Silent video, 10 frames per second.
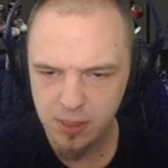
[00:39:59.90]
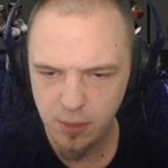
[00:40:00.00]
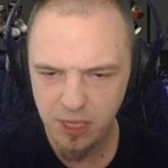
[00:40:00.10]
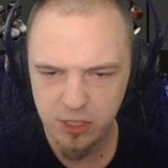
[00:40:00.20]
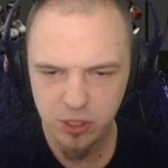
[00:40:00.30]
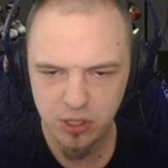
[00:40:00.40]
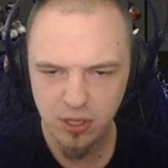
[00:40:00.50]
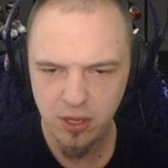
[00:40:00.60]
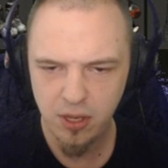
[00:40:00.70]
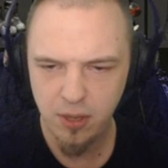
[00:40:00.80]
Thank you so
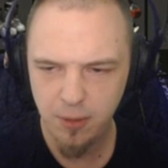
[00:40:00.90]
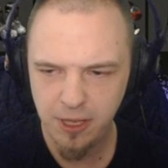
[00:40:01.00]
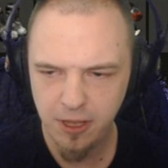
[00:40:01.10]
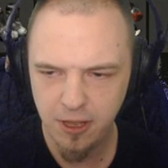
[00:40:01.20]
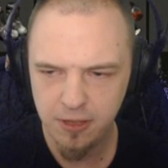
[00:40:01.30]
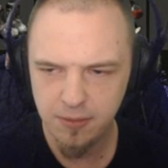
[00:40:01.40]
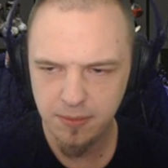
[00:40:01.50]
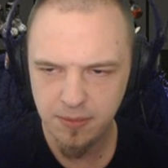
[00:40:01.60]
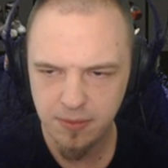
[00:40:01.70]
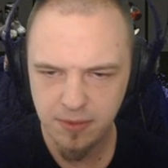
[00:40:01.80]
much. Oh my
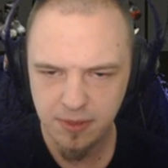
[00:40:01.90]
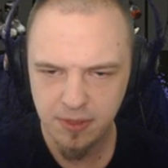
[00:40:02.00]
god.